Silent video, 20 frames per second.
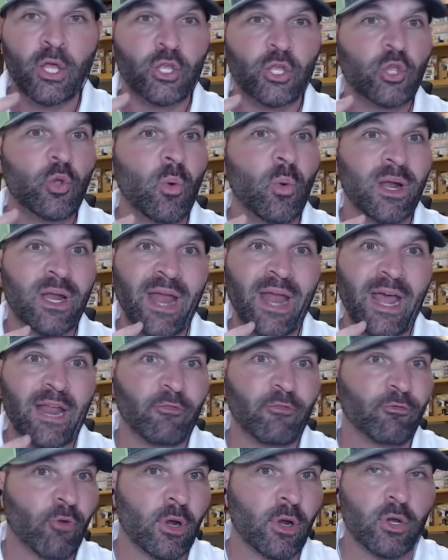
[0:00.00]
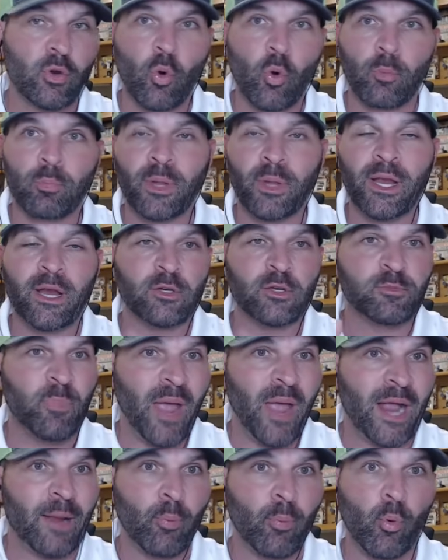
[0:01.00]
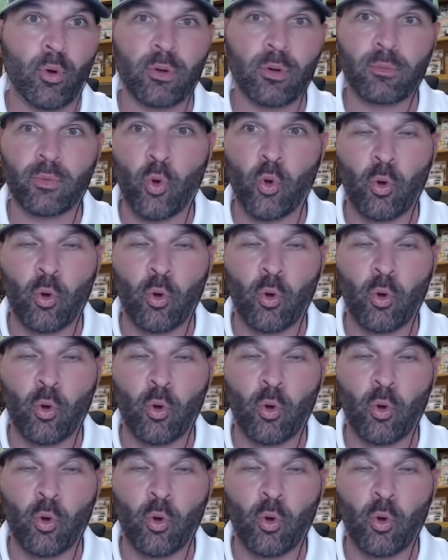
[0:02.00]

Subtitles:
You went and added front court players, back court